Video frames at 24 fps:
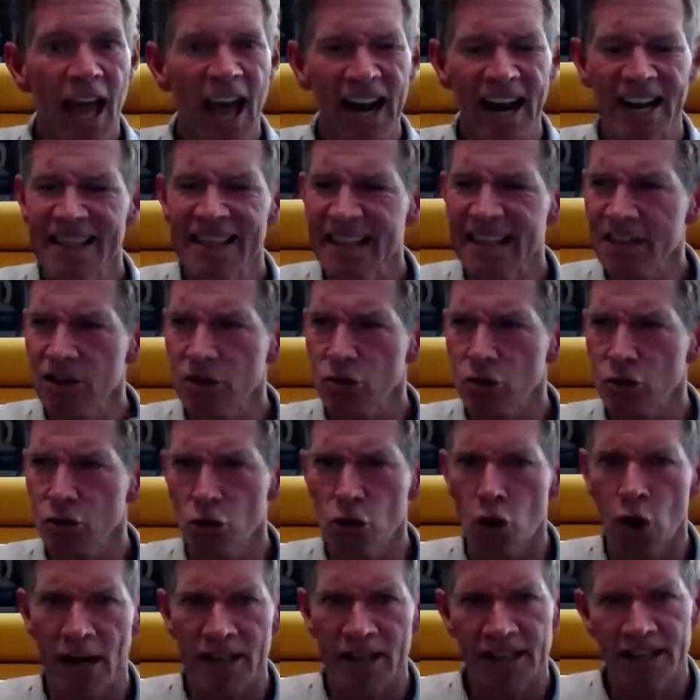And I think,
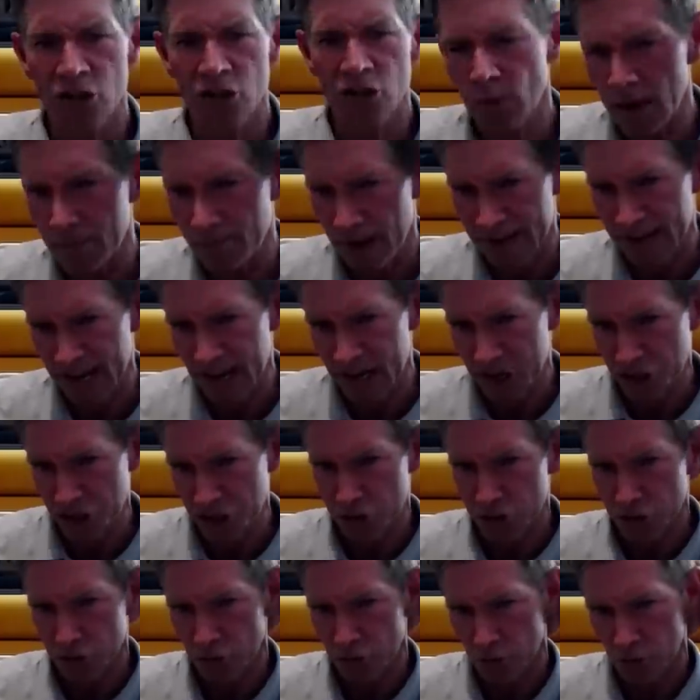I think you read my
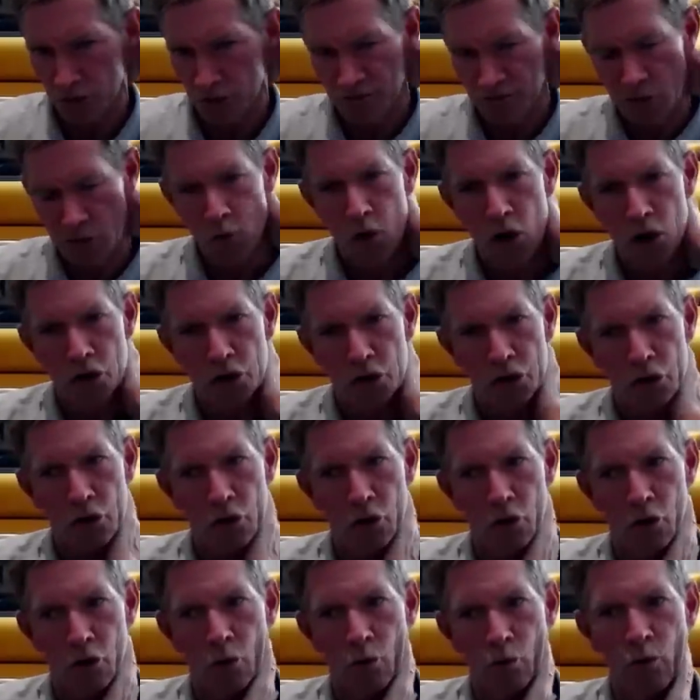National Review
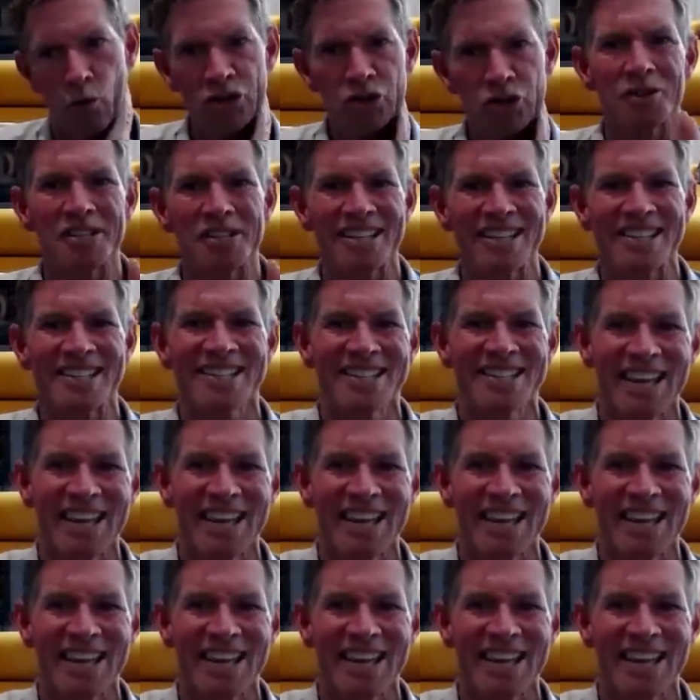article, which was